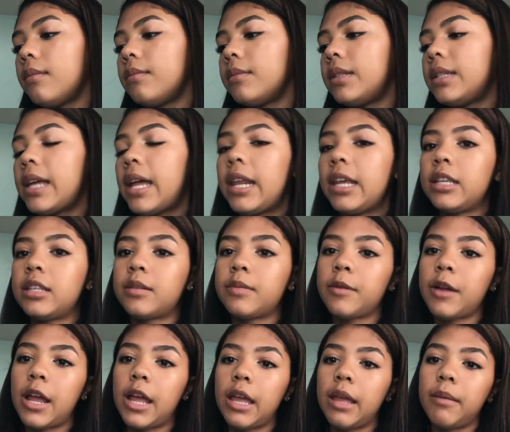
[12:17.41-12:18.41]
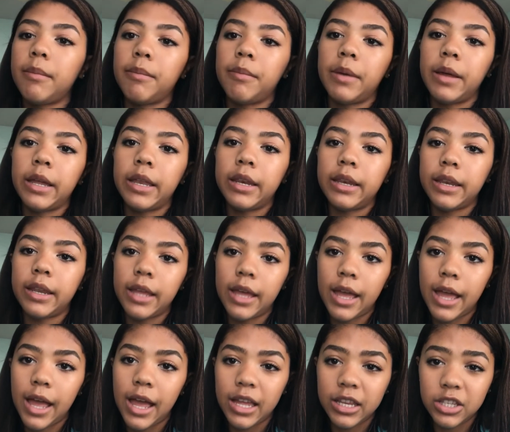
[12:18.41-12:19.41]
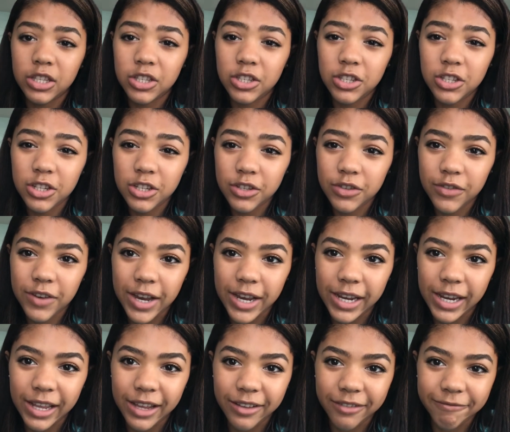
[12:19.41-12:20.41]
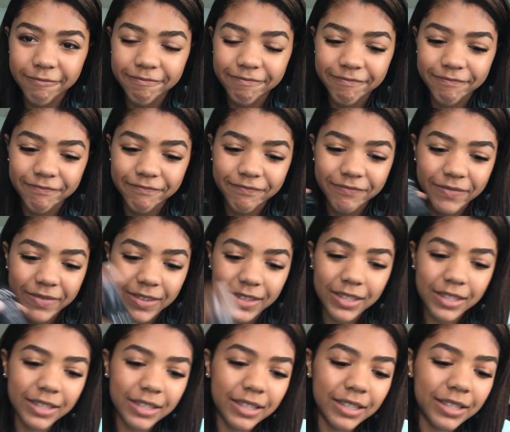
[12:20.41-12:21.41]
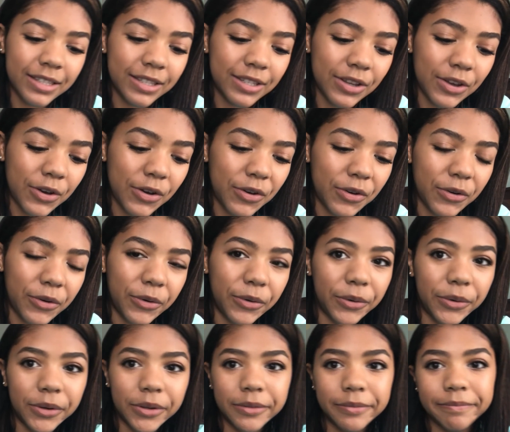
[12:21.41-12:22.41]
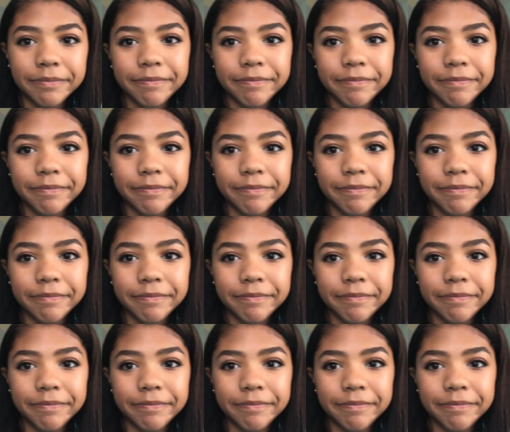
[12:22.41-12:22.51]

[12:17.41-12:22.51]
setting spray, but I just ran out. So